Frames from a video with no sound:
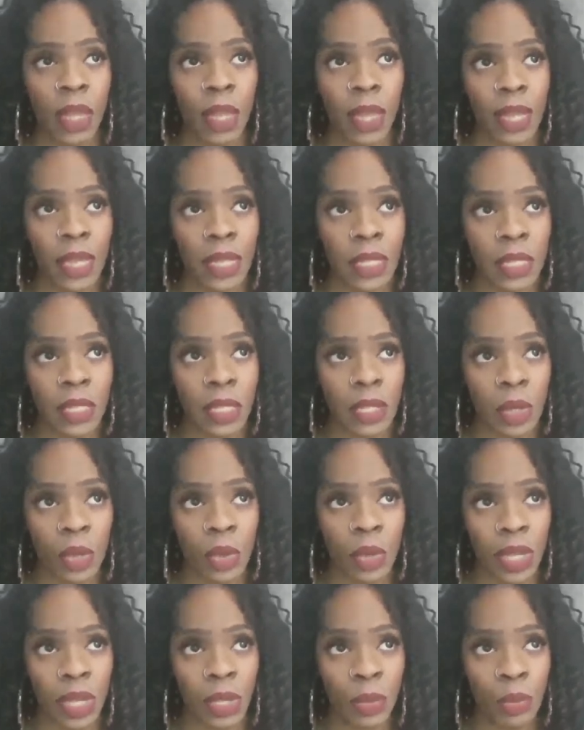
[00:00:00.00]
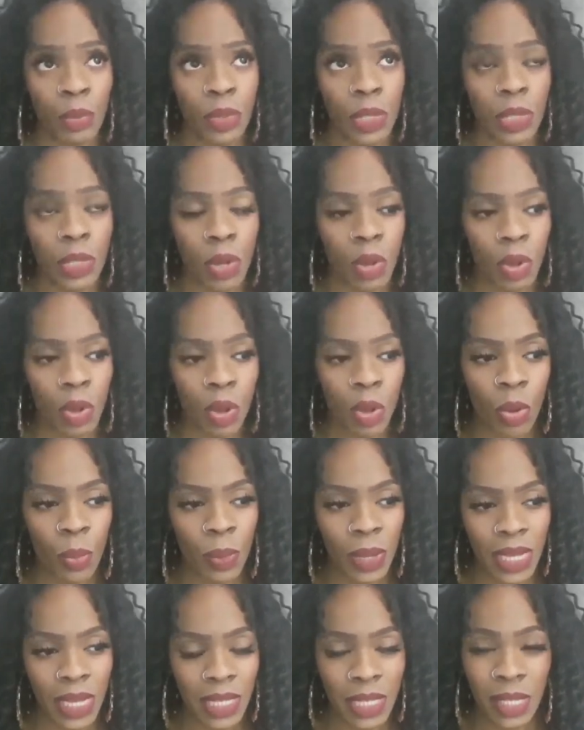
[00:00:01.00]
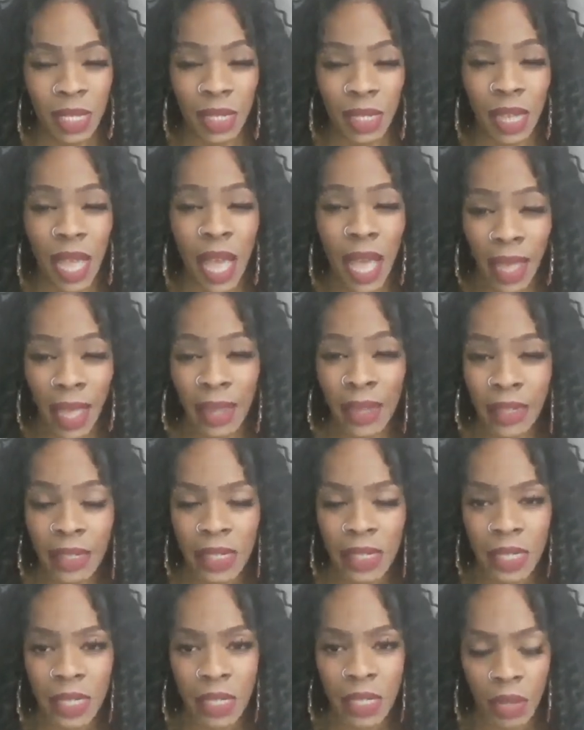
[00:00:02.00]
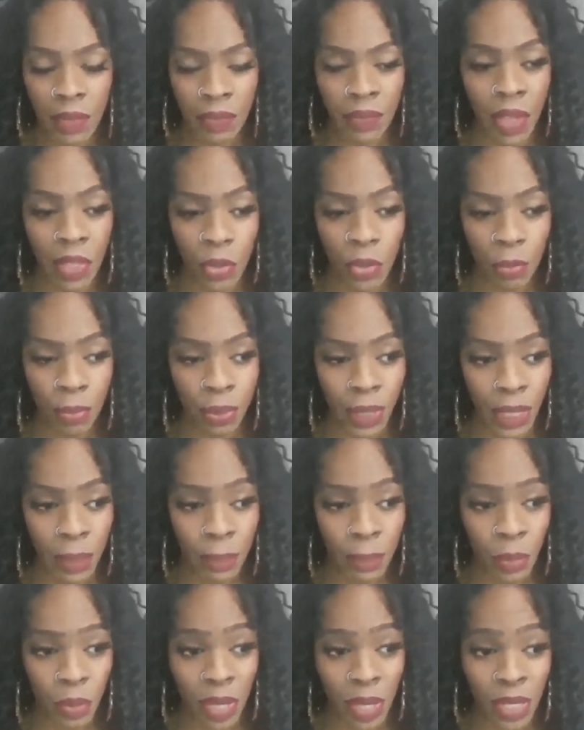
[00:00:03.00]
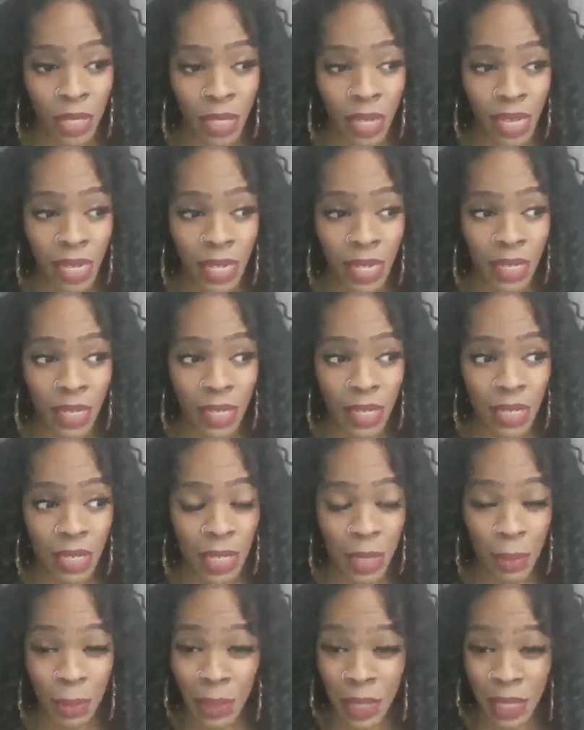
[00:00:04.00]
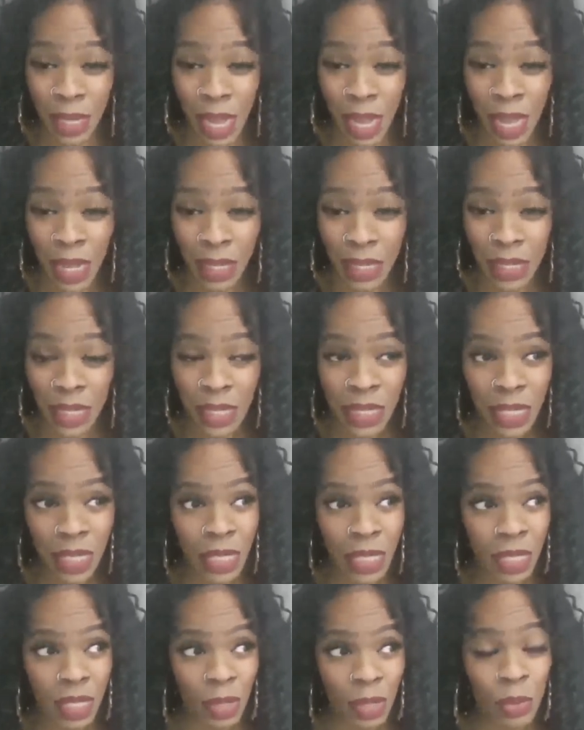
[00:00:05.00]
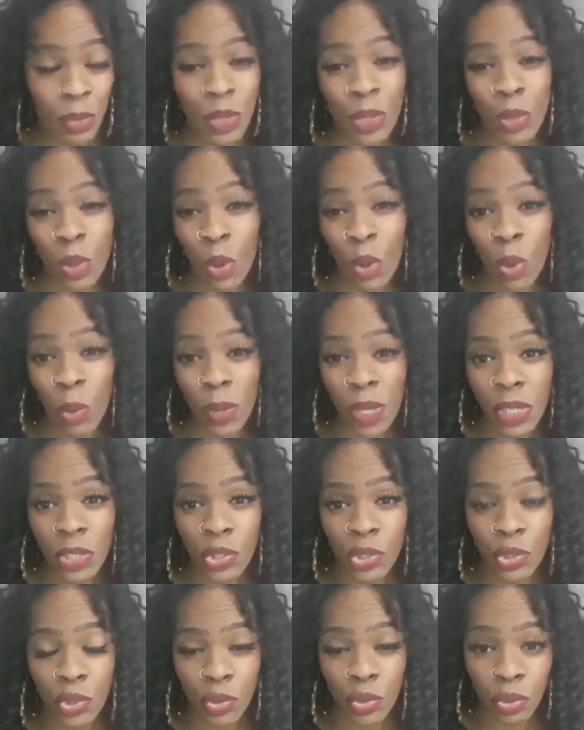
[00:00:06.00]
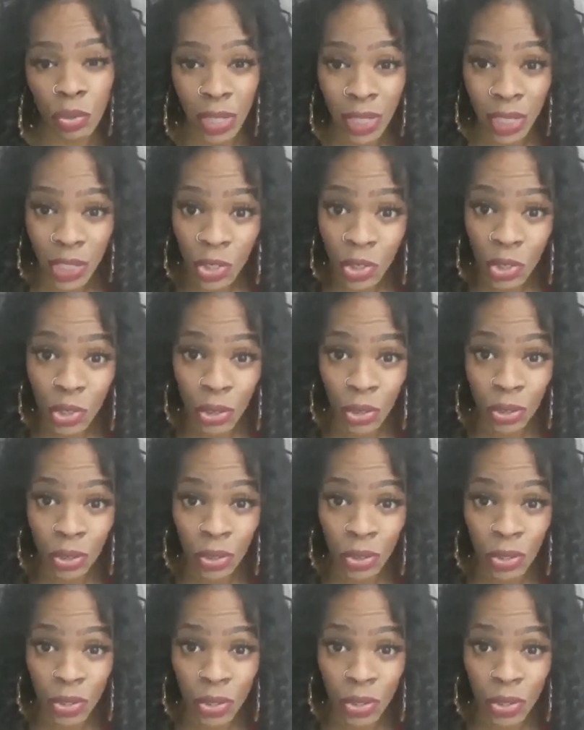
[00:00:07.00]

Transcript: And so it was always the kindness of other people, and to be honest, it was always strangers.